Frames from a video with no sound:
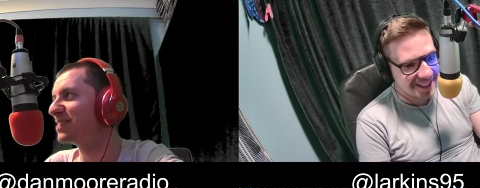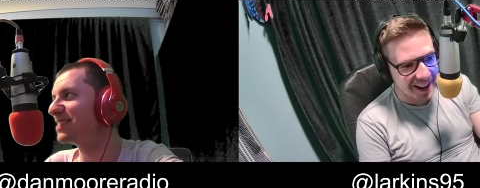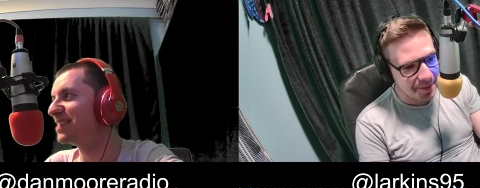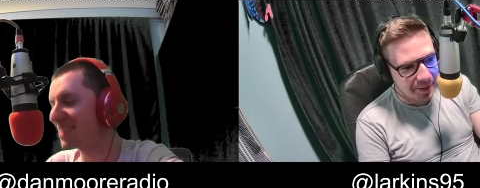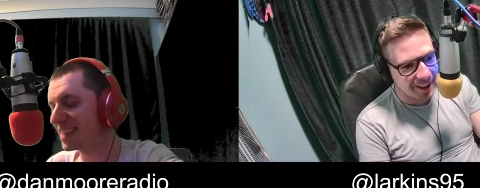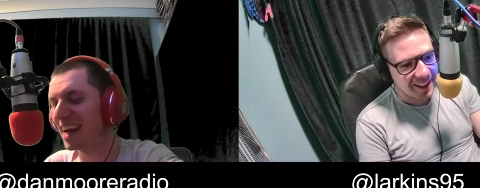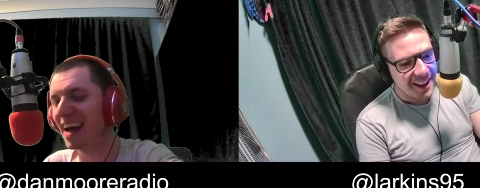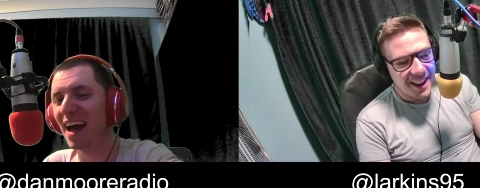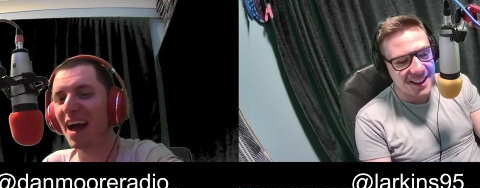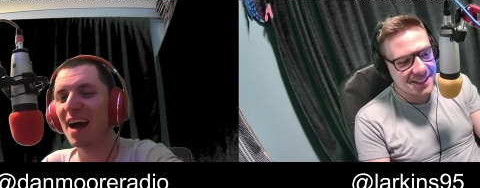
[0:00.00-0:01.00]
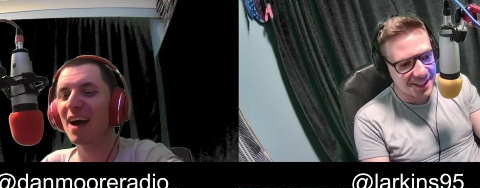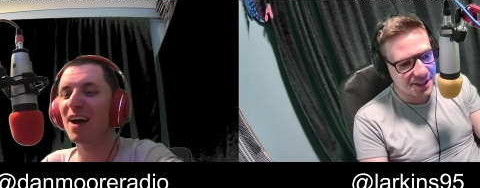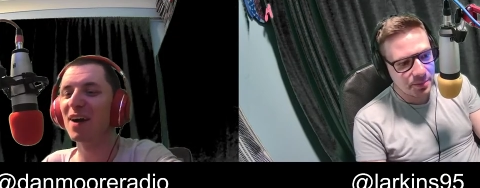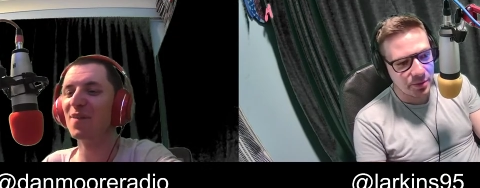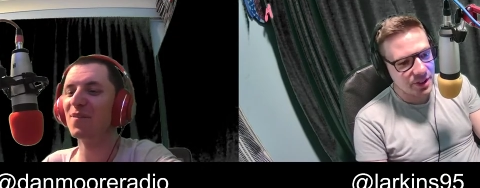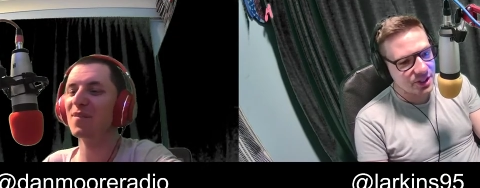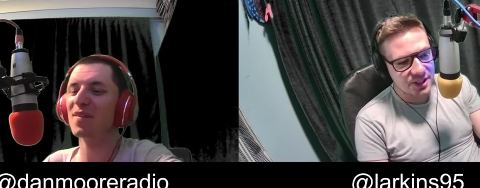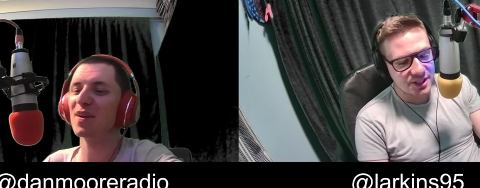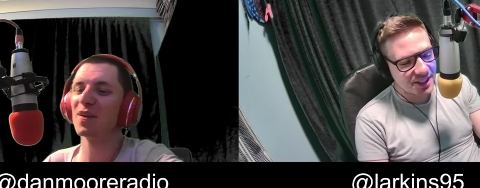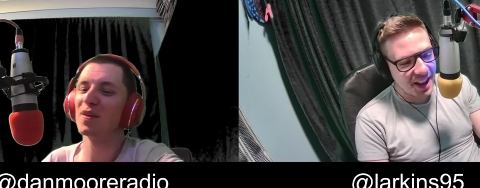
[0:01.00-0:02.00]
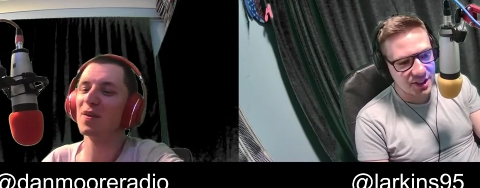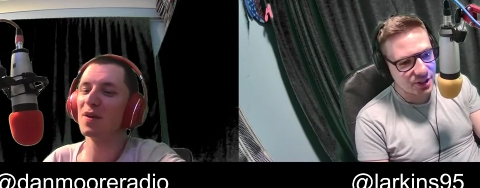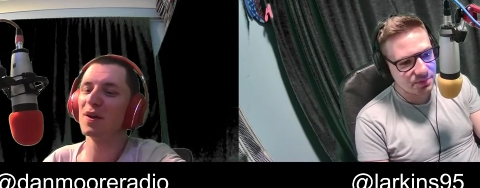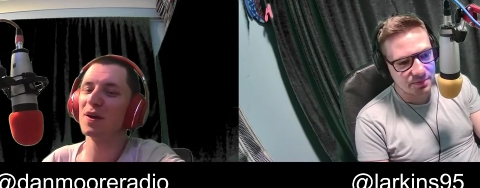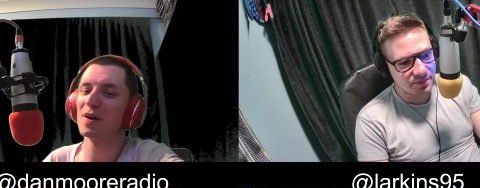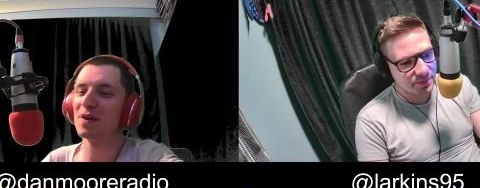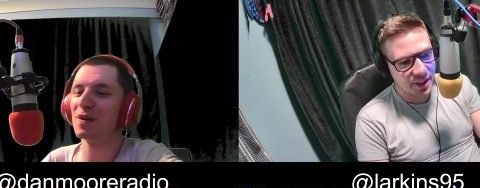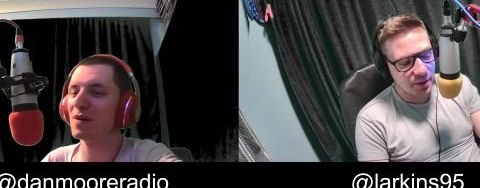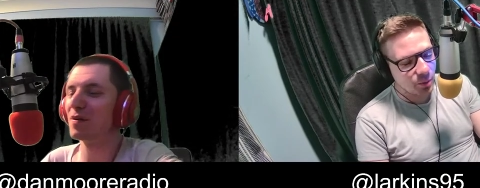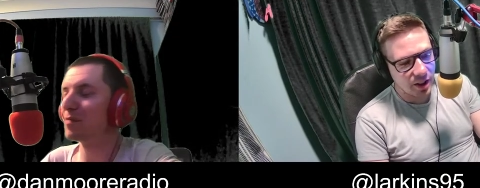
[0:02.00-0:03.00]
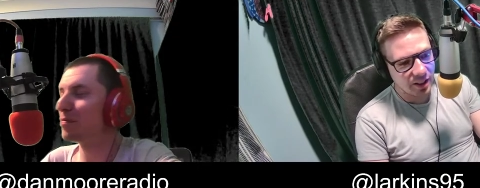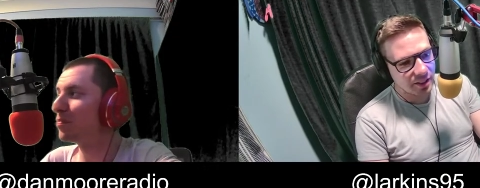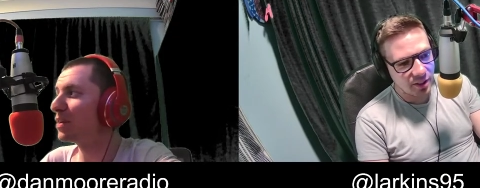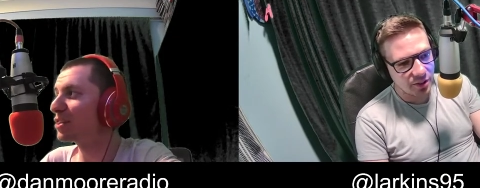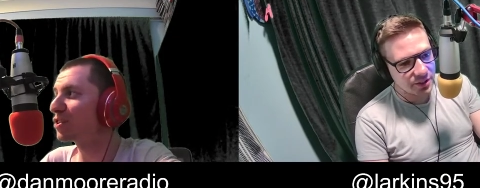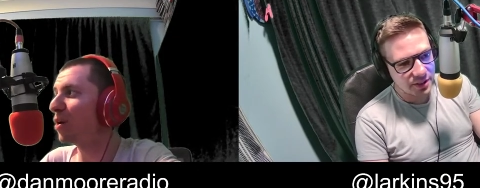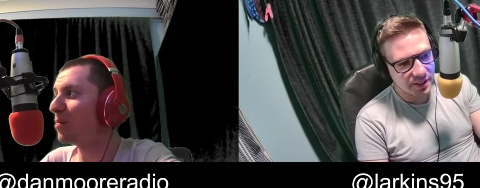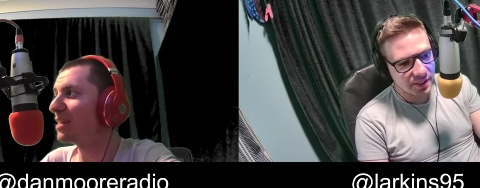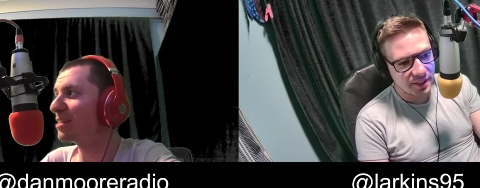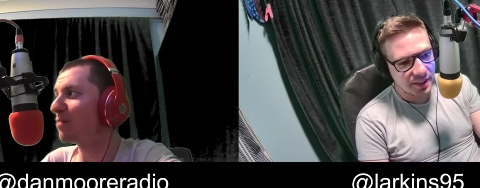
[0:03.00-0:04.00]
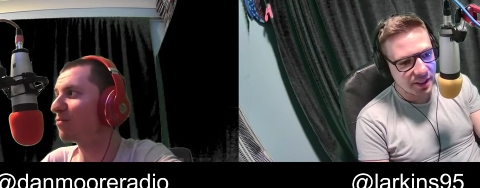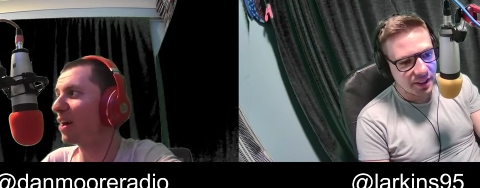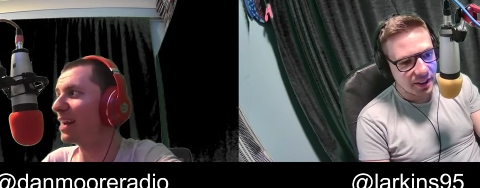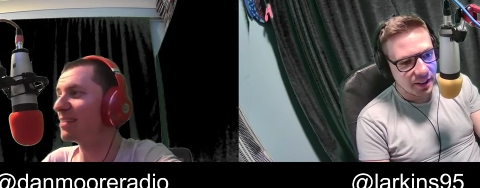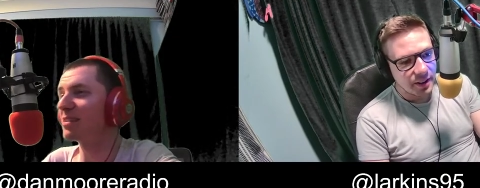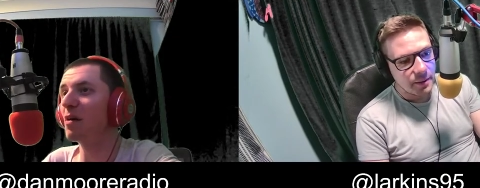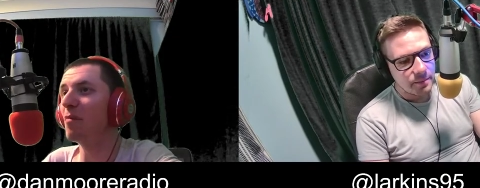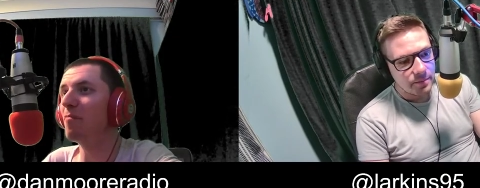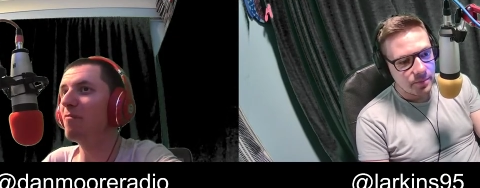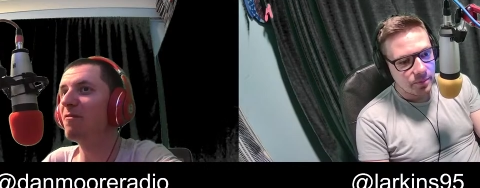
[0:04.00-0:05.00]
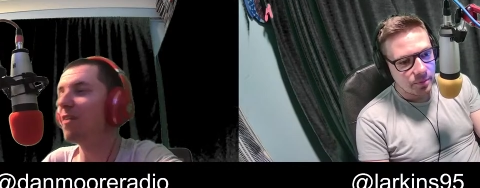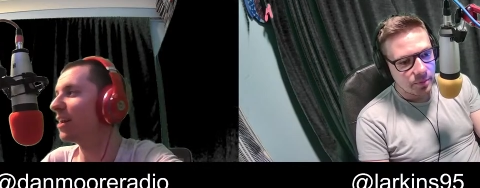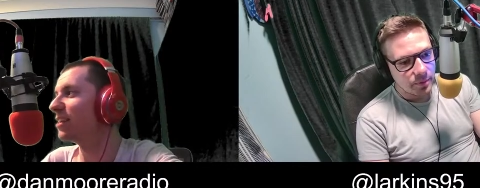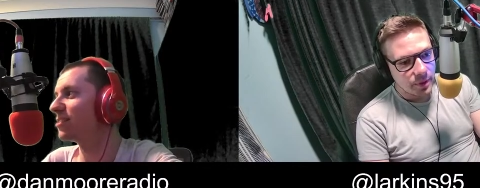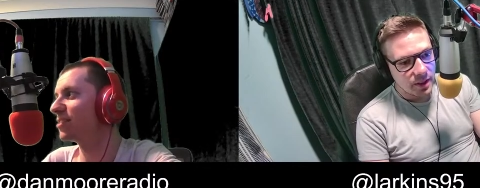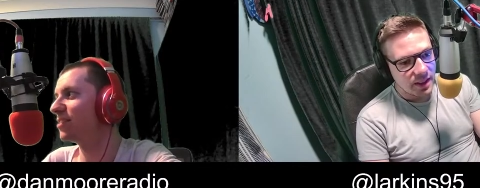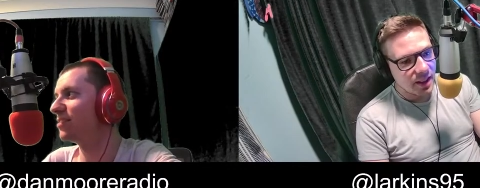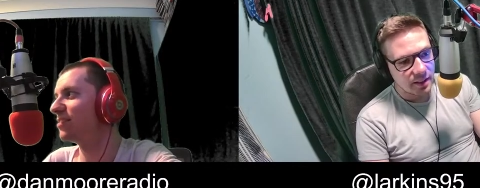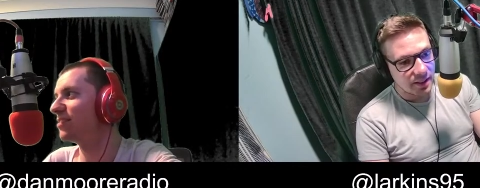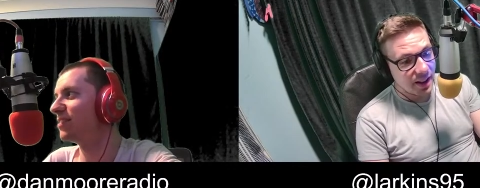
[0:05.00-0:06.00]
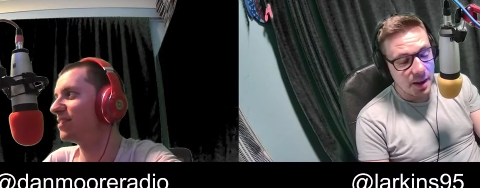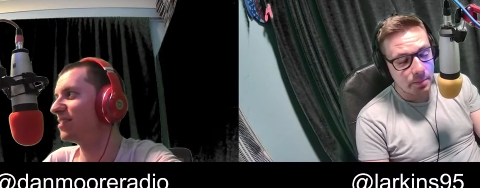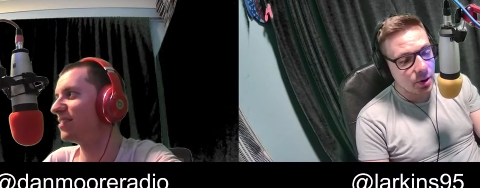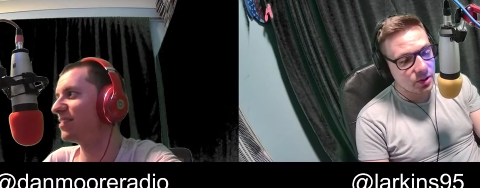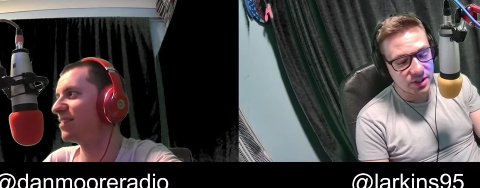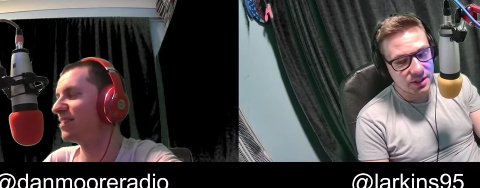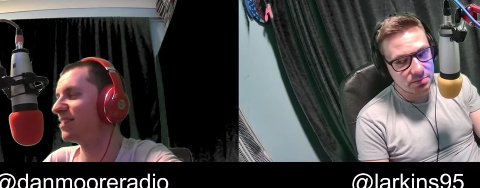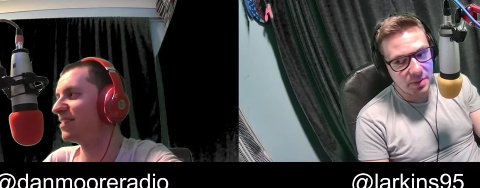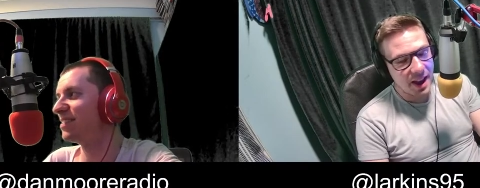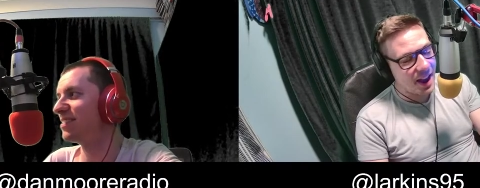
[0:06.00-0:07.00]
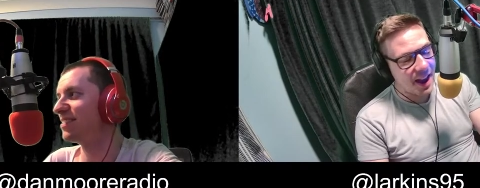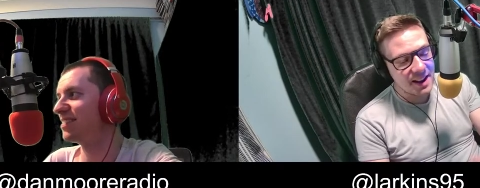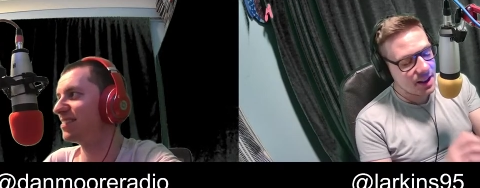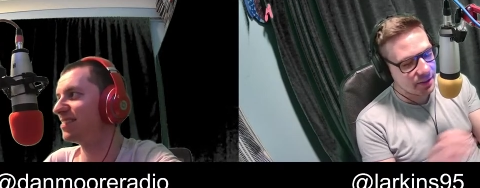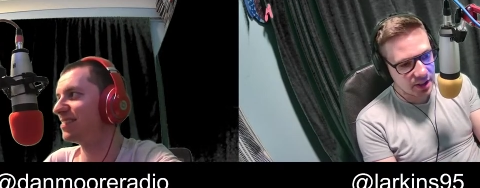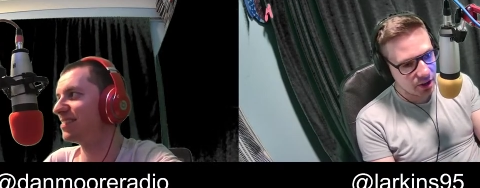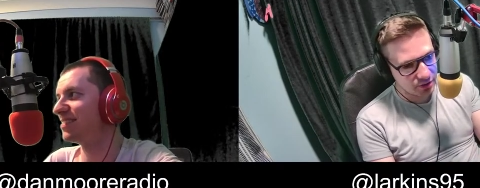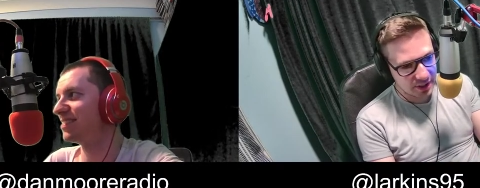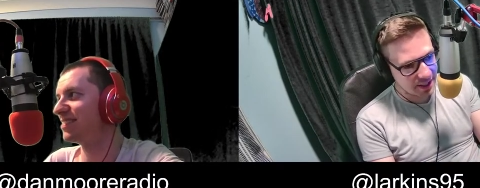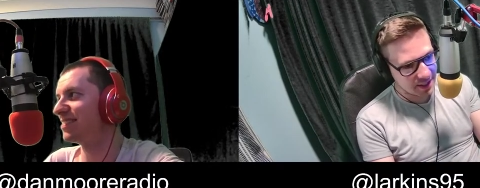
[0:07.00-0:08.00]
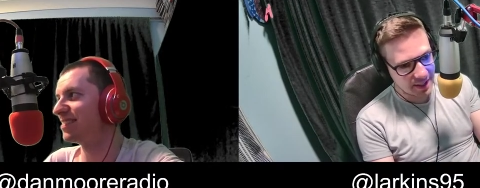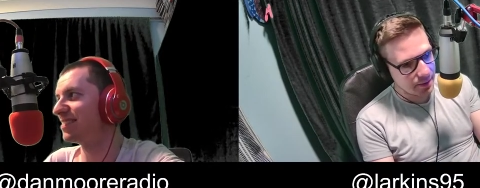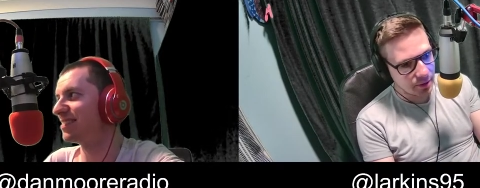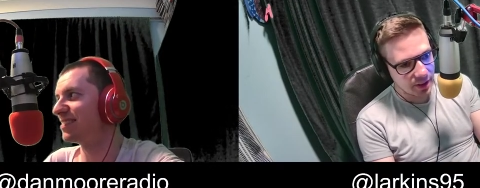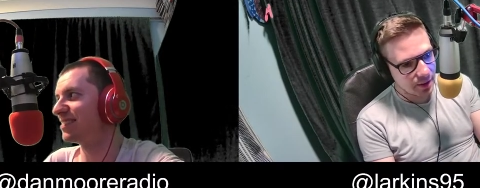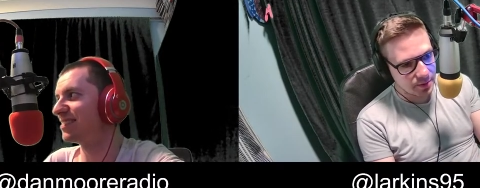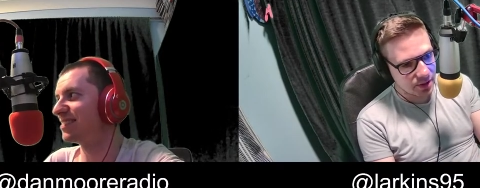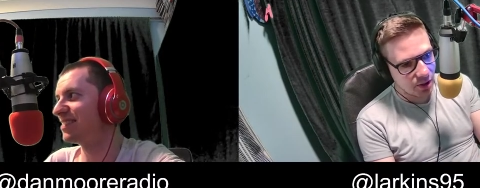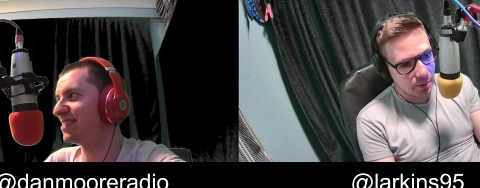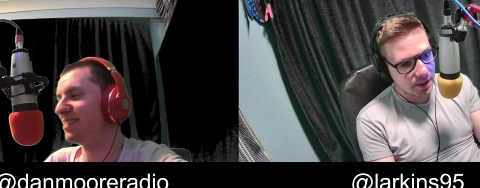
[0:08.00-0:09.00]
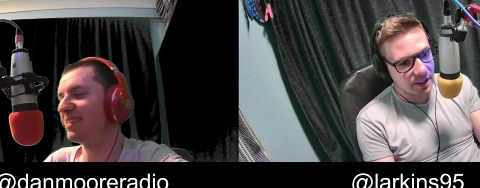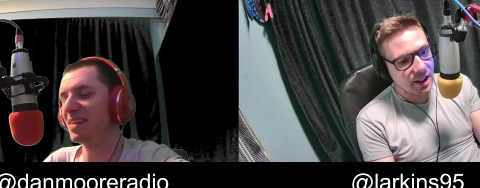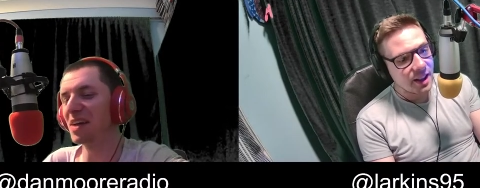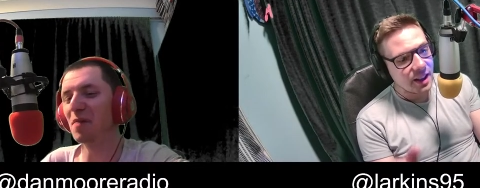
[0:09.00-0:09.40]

Speaker 1: say about yeah. it. It's just a British sketch done well. British
Speaker 2: comedy done right is the finest. Yeah,
Speaker 1: yeah. It puts any other country to sleep when it comes to comedy. Yeah.